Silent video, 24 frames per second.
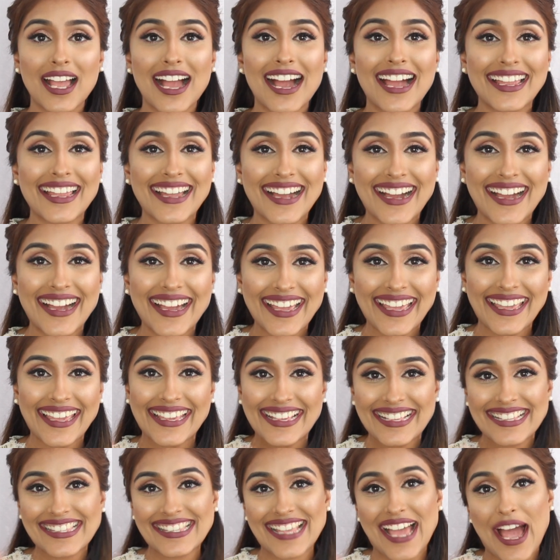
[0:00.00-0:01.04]
Hi
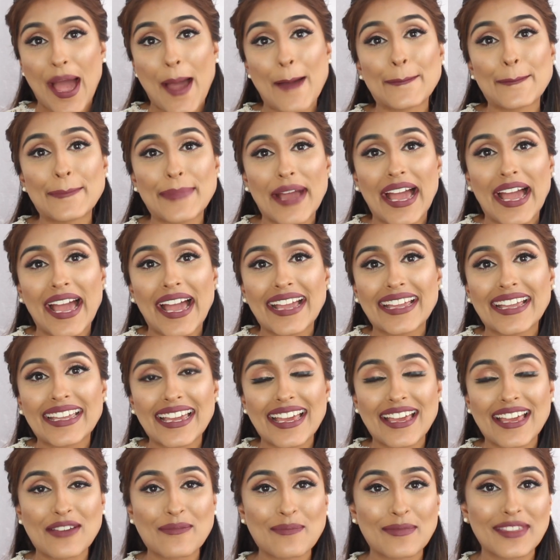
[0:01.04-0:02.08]
guys, I'm back
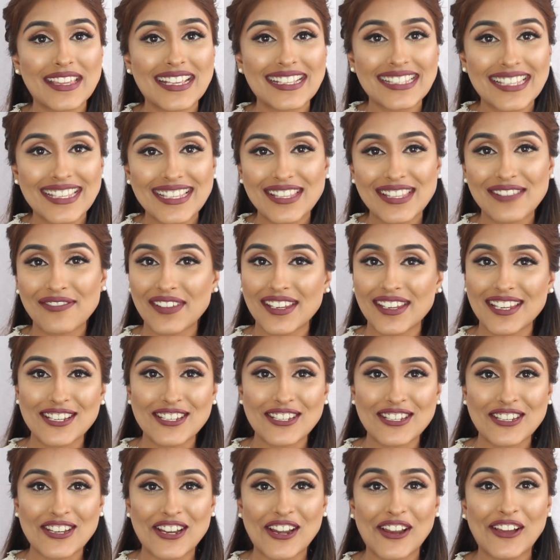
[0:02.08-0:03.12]
and this is the
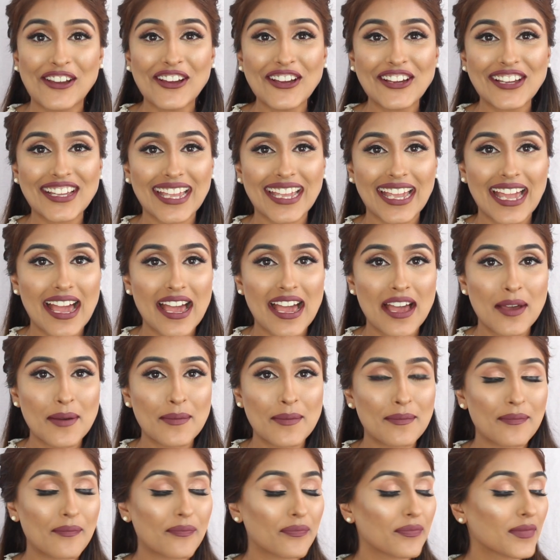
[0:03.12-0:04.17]
finished look.
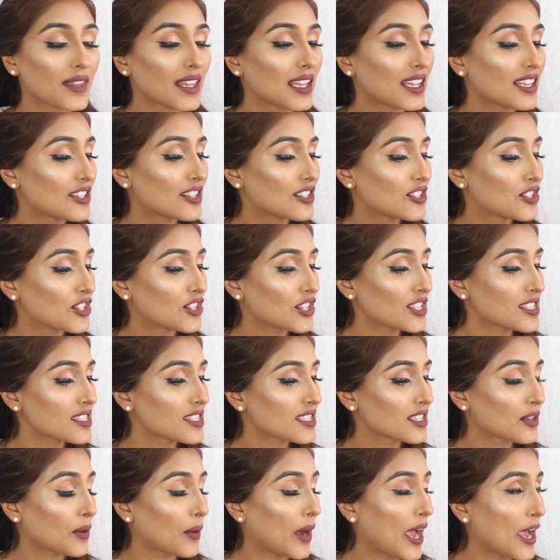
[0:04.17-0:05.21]

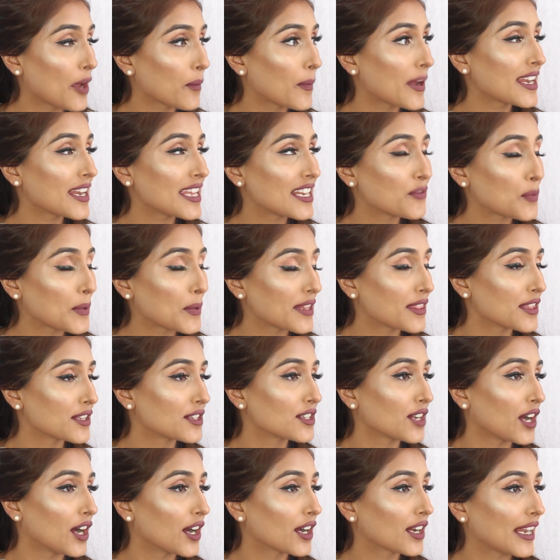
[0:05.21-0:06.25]
I went in with
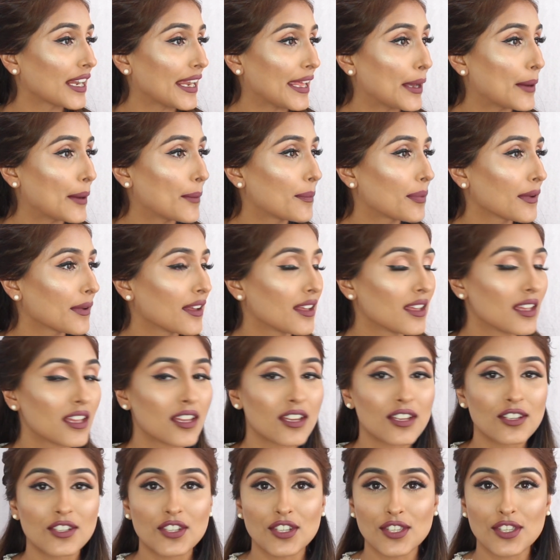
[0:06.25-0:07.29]
a dark lip
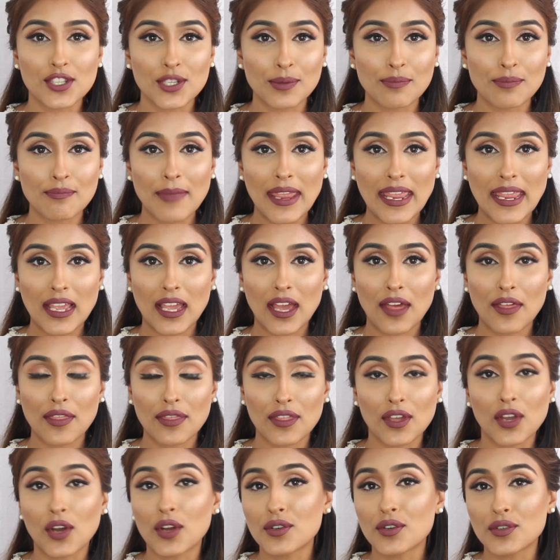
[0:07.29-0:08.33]
just to make
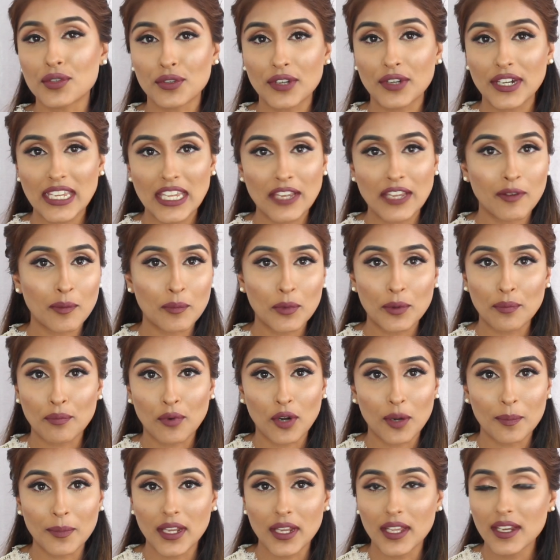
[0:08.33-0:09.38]
the contouring even more
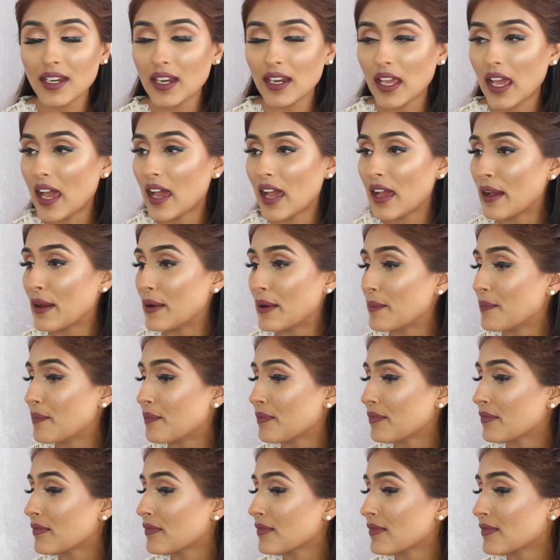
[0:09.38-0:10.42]
prominent.
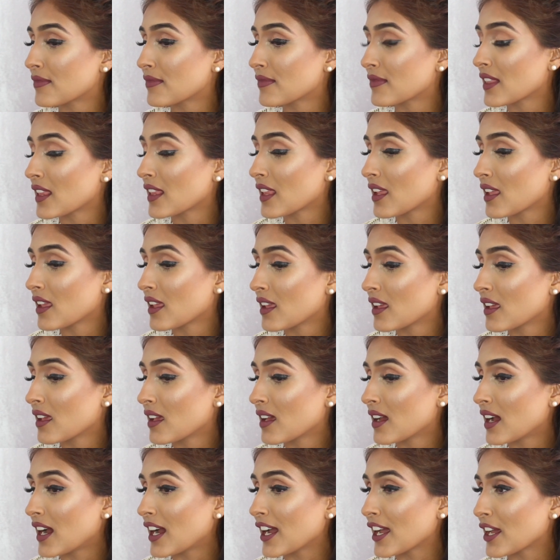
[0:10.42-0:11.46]

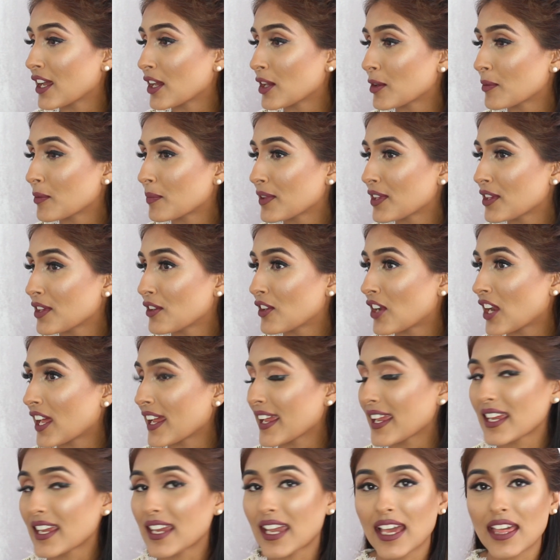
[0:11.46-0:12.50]
I hope you
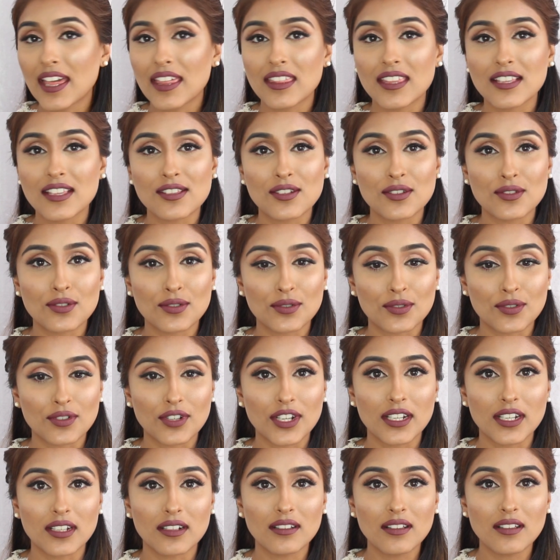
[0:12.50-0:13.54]
like this
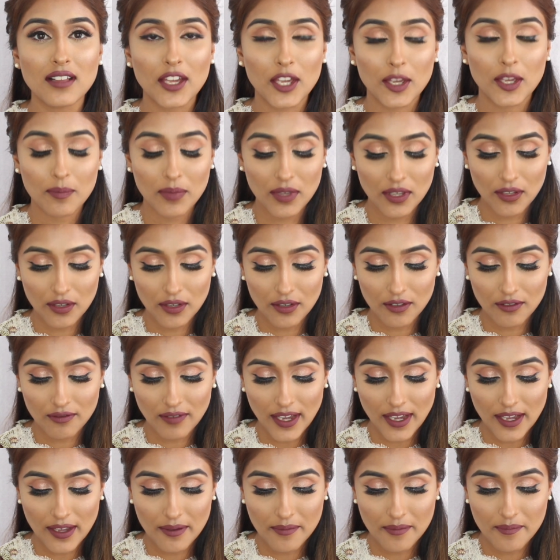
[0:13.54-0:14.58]
tutorial. I hope you've
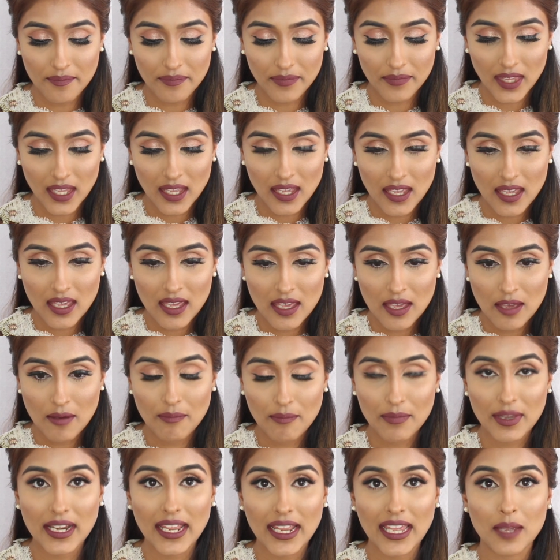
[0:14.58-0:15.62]

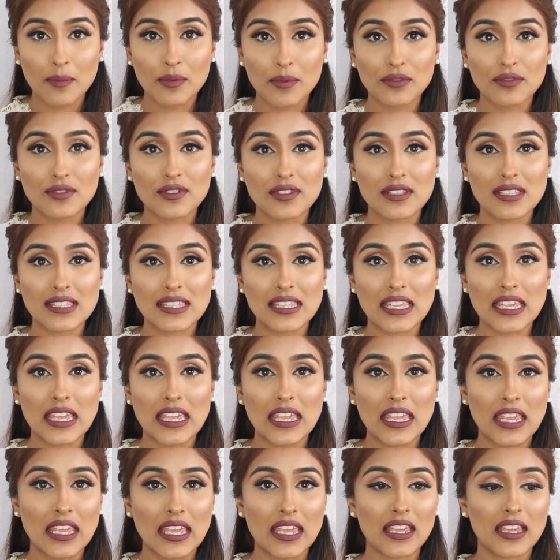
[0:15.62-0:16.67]
been able to
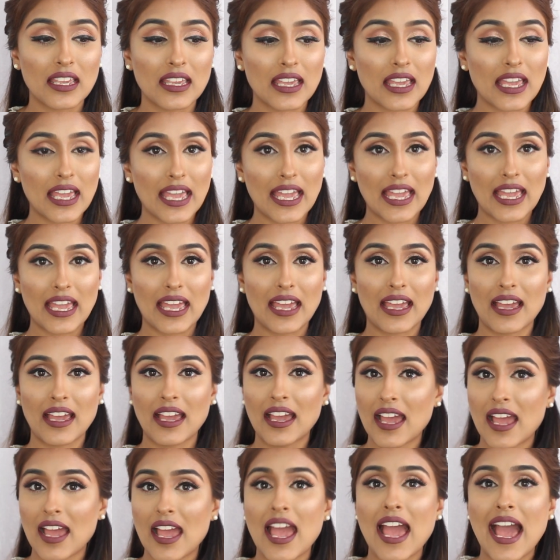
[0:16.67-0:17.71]
see
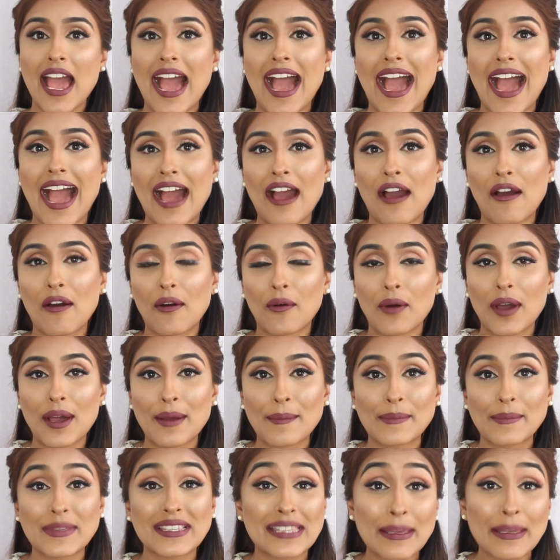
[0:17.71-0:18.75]

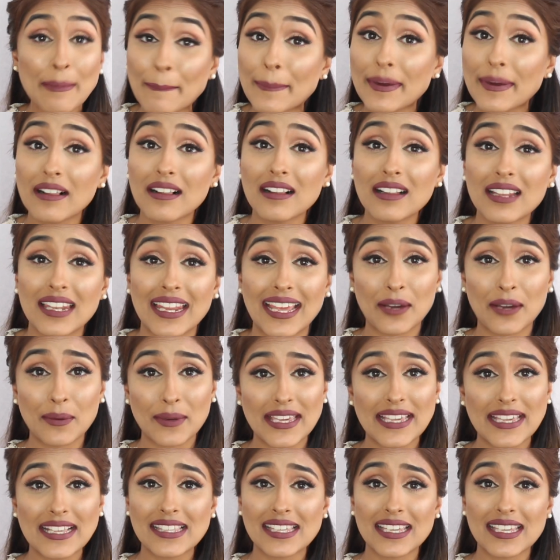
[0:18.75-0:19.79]
how simple and how
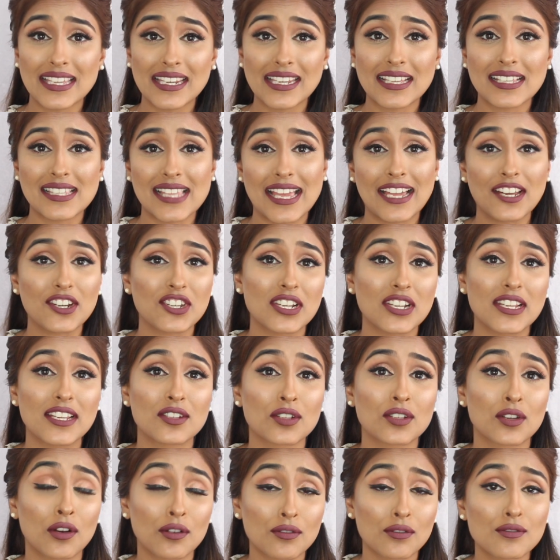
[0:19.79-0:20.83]
easy it is actually
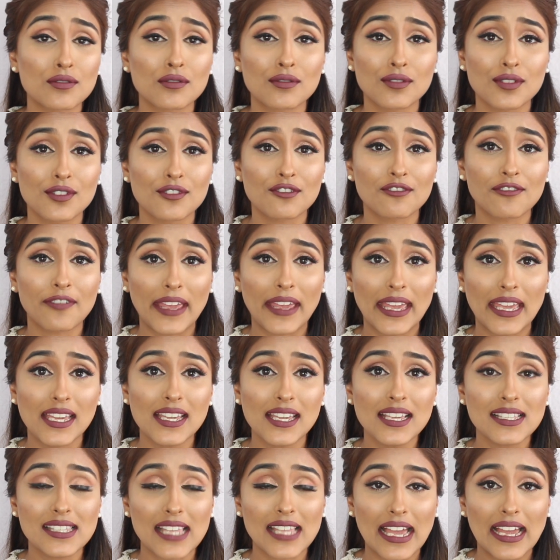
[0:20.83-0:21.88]
to contour your
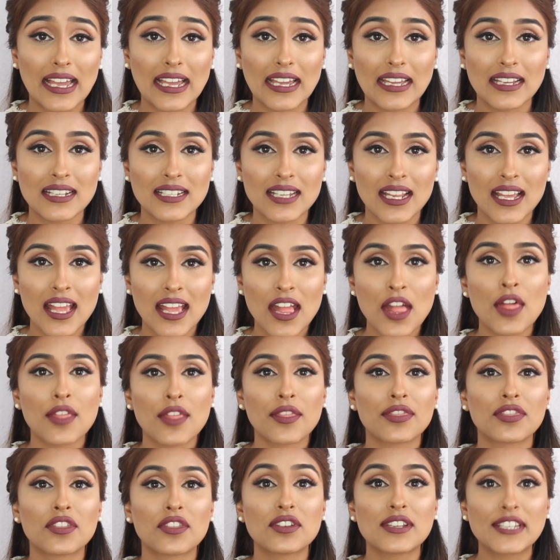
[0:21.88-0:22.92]
face and
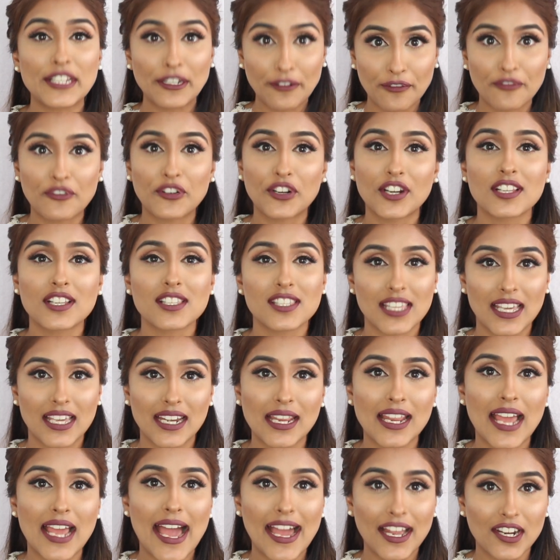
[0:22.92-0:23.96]
the difference that
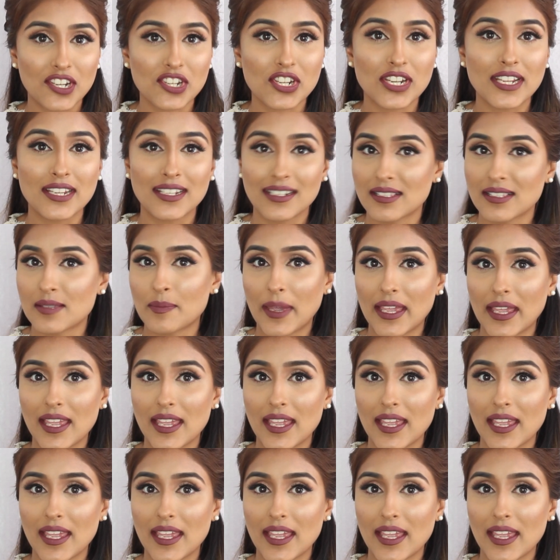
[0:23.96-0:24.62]
it actually does